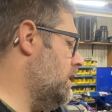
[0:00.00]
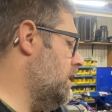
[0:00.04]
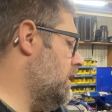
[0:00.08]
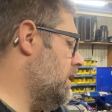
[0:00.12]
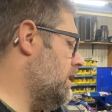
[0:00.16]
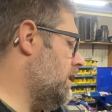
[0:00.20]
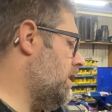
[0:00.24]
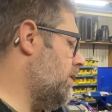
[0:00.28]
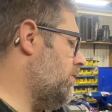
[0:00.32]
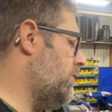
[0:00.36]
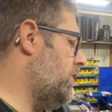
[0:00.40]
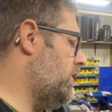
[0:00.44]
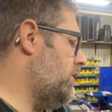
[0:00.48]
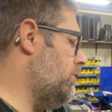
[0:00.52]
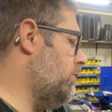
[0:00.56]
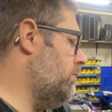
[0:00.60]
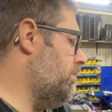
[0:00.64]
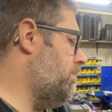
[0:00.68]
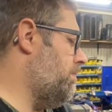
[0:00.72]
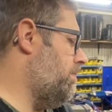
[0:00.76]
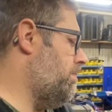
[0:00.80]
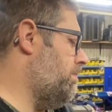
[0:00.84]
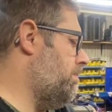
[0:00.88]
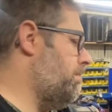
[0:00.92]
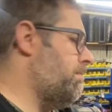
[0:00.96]
Came with
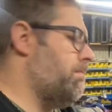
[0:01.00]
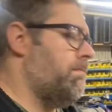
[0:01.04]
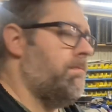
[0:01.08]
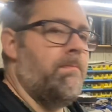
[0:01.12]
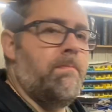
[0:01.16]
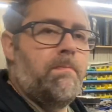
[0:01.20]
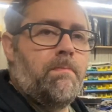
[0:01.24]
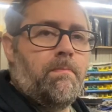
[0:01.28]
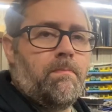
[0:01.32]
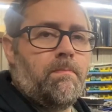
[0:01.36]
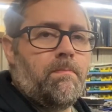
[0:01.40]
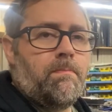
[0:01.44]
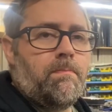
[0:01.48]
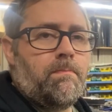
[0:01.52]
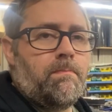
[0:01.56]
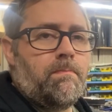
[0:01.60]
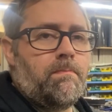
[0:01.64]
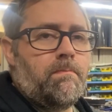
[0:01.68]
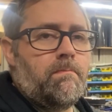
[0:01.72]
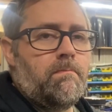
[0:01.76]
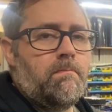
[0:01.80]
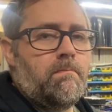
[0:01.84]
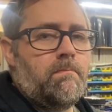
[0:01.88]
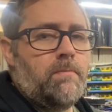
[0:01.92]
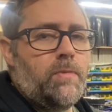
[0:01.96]

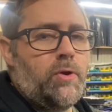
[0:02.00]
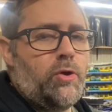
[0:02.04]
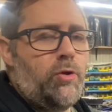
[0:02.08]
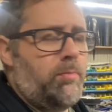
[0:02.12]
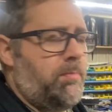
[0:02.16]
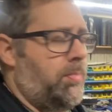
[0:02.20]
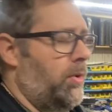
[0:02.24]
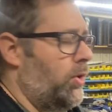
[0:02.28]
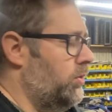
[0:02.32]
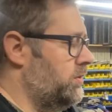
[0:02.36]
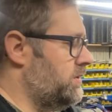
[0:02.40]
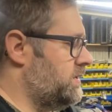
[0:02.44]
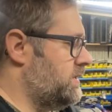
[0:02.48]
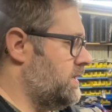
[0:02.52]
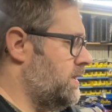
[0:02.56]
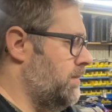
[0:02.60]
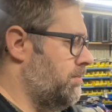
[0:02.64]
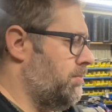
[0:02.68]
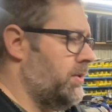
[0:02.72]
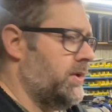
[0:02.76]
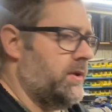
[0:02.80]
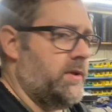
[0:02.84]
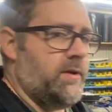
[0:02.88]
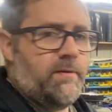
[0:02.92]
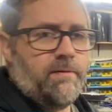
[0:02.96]
new bolts that
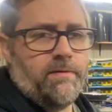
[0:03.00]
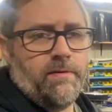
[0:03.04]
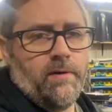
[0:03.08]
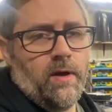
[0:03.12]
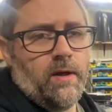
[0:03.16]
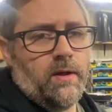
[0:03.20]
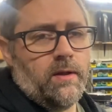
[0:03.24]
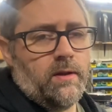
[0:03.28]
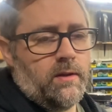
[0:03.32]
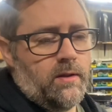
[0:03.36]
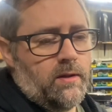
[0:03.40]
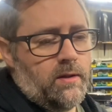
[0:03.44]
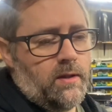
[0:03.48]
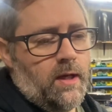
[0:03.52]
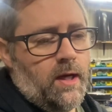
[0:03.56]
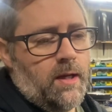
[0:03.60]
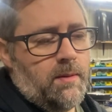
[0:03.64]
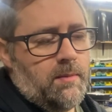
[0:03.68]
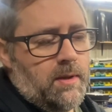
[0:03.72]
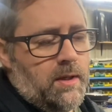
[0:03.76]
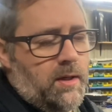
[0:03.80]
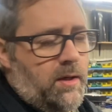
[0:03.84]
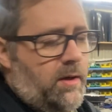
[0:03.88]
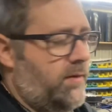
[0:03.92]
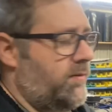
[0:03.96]
put the front
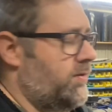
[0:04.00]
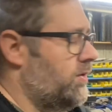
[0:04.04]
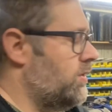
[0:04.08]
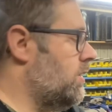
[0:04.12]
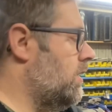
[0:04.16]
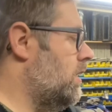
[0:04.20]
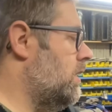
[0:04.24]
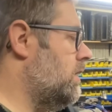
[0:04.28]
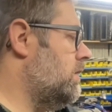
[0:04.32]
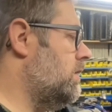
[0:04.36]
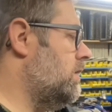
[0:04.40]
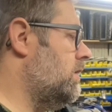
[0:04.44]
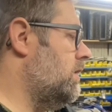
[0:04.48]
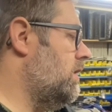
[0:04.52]
timing cover on.